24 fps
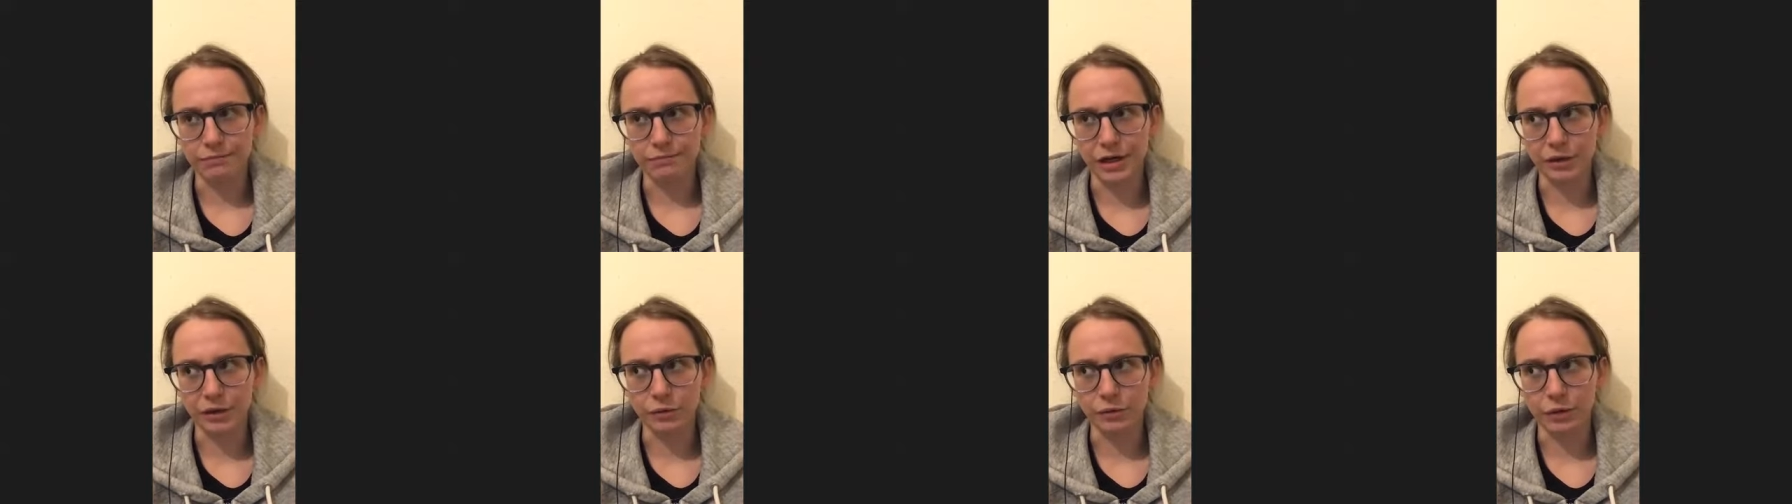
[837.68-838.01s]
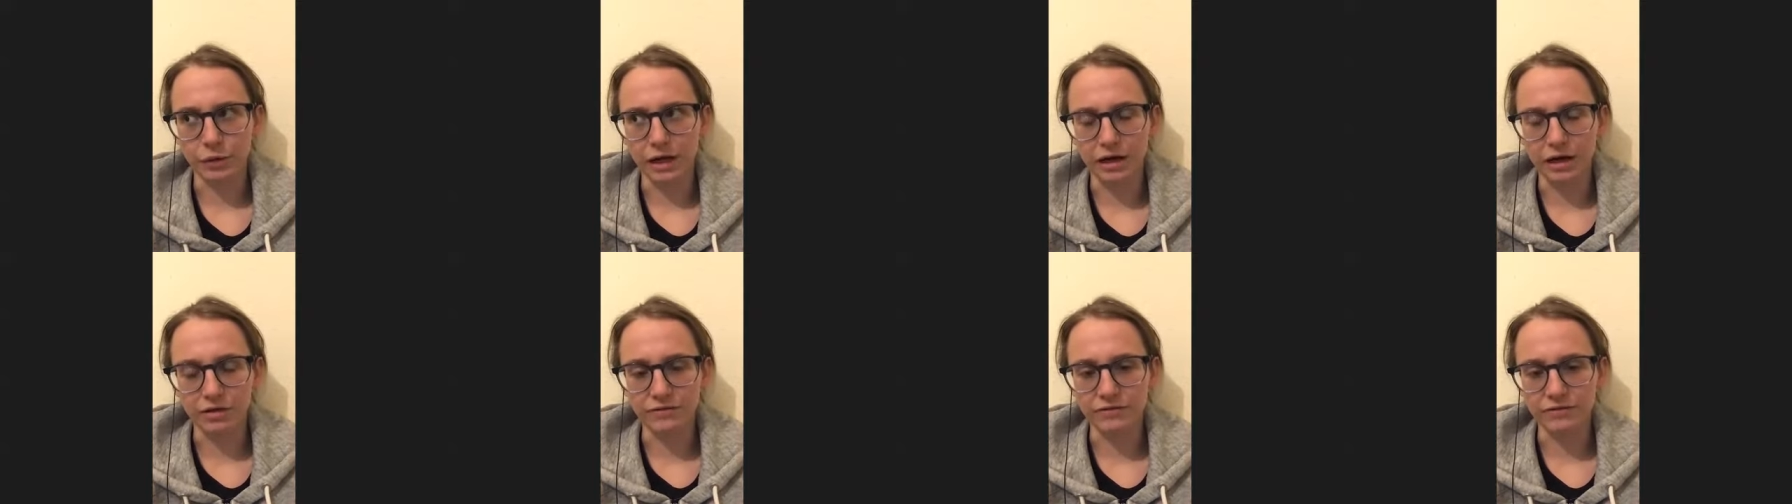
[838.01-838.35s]
mental
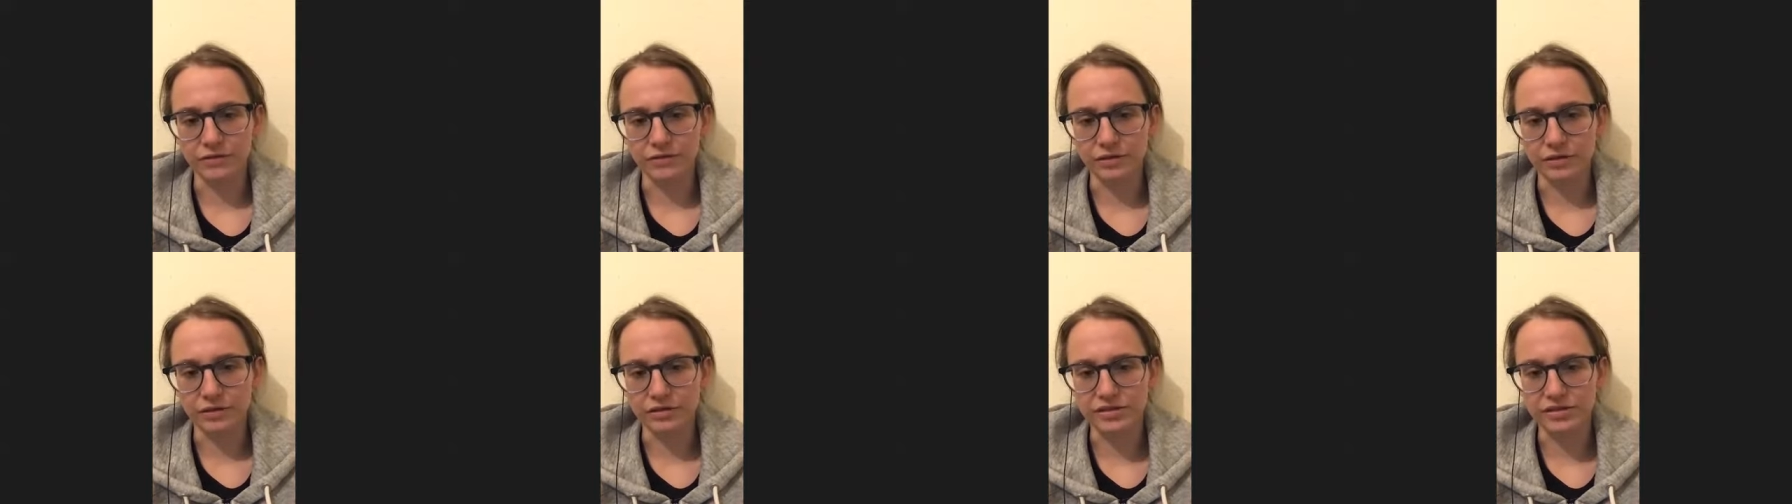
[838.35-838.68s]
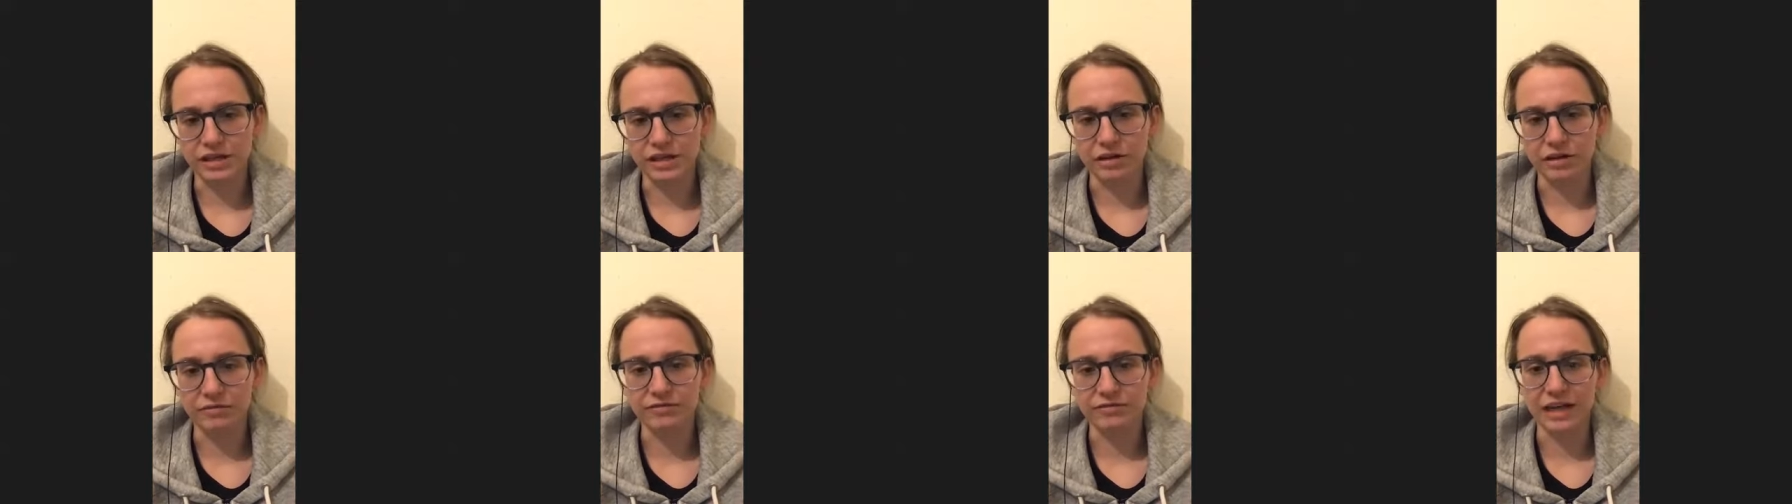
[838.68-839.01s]
health and
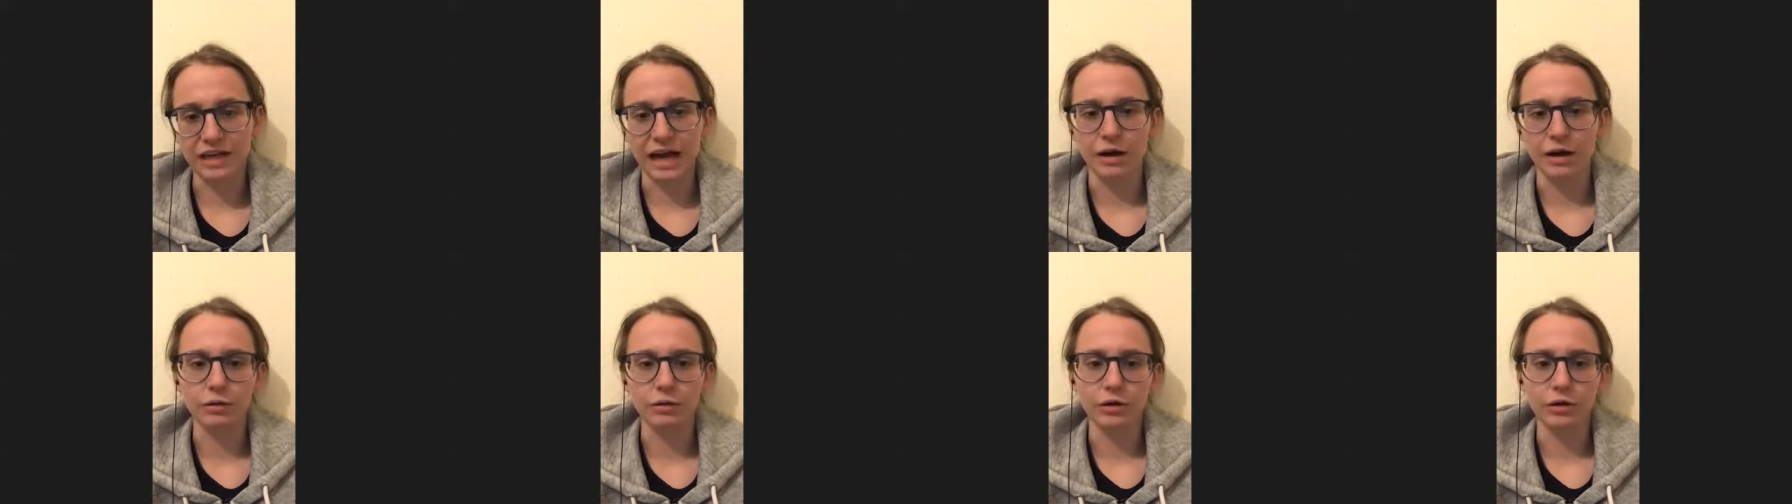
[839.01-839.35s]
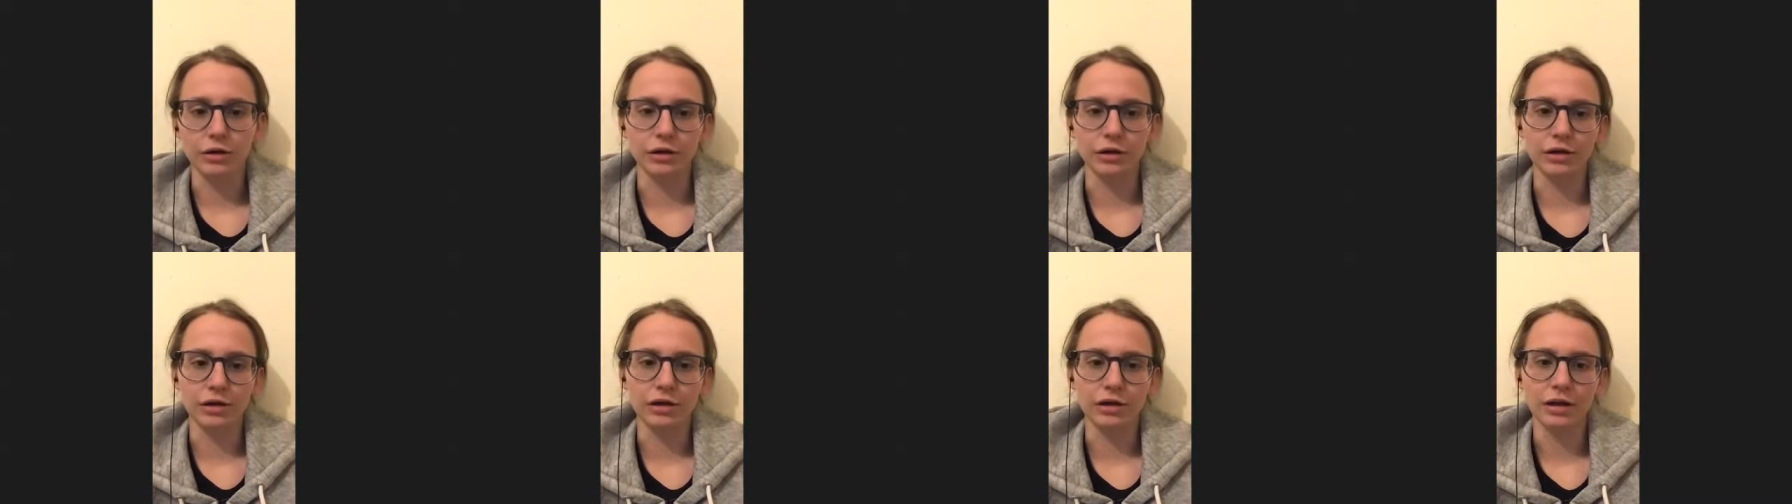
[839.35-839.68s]
self-doubt
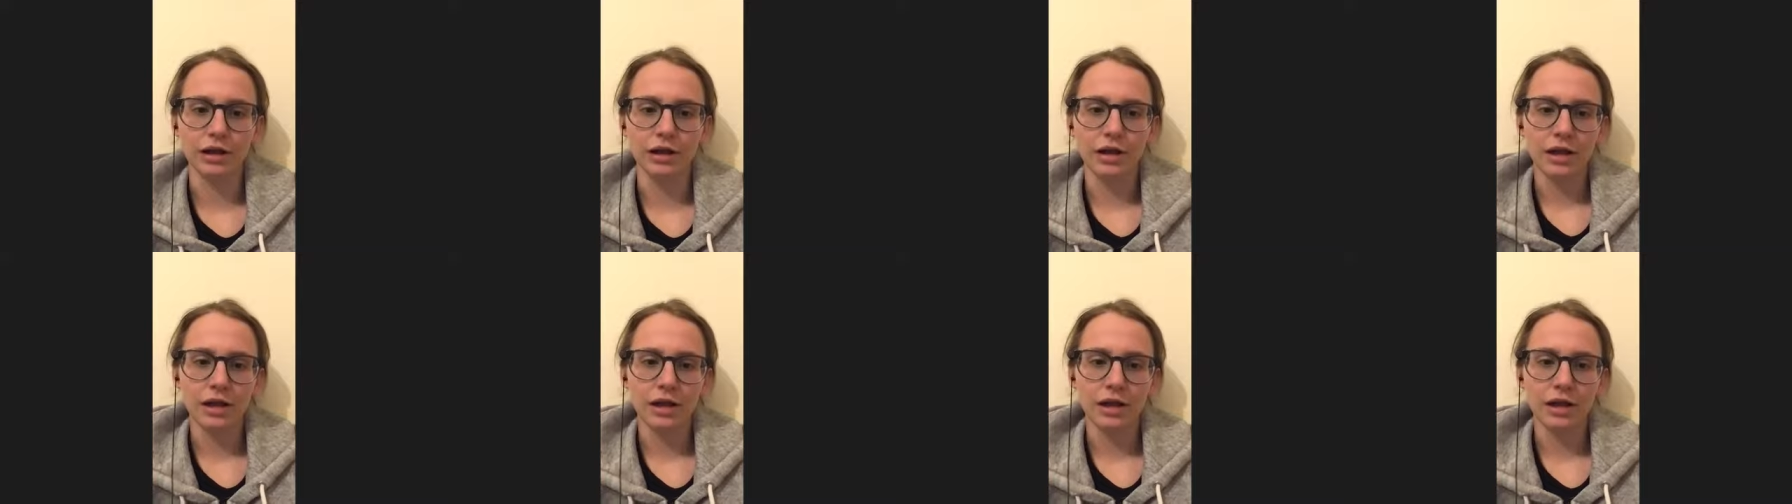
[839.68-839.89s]
and